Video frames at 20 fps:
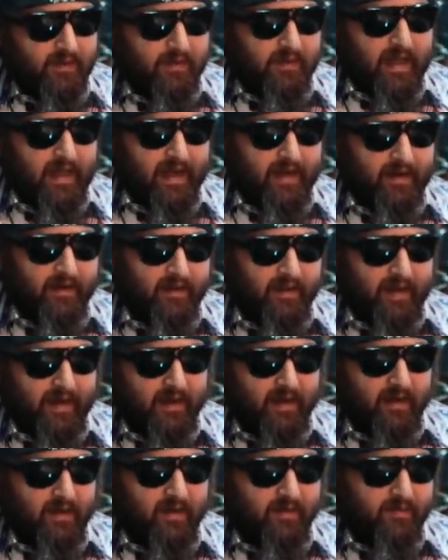lighter,
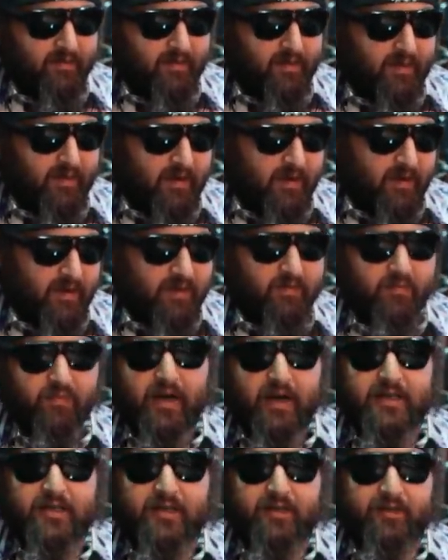like a
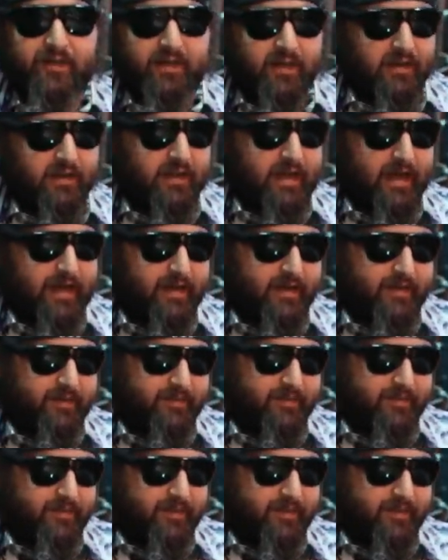pressure-filled lighter.